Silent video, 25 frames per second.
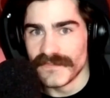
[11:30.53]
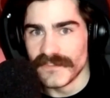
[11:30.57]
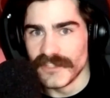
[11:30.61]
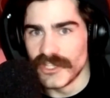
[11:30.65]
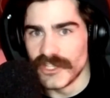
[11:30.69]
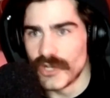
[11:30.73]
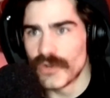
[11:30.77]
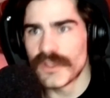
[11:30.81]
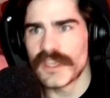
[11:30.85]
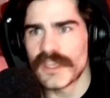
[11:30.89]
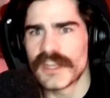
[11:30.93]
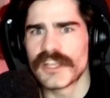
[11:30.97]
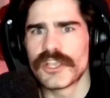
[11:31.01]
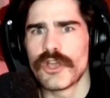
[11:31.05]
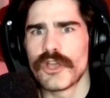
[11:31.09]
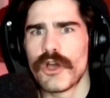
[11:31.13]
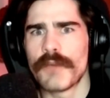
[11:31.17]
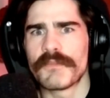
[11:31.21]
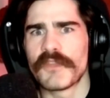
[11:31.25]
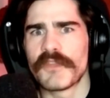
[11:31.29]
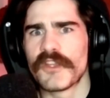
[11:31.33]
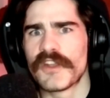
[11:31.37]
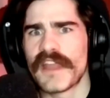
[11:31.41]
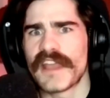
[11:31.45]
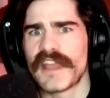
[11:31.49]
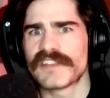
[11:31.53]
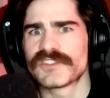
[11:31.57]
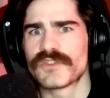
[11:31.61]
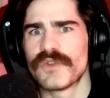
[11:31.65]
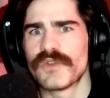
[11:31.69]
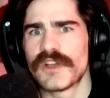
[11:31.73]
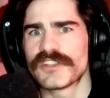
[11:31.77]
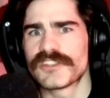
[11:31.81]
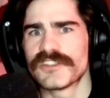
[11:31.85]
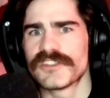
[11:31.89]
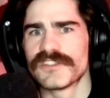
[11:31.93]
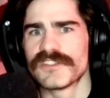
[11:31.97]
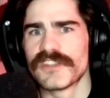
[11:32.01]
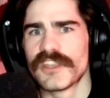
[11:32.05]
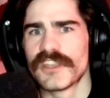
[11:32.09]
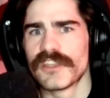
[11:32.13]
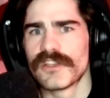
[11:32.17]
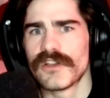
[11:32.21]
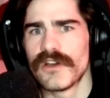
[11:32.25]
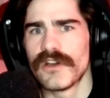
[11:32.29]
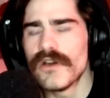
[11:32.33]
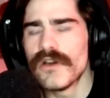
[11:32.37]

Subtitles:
You don't get to go up there and ask questions like,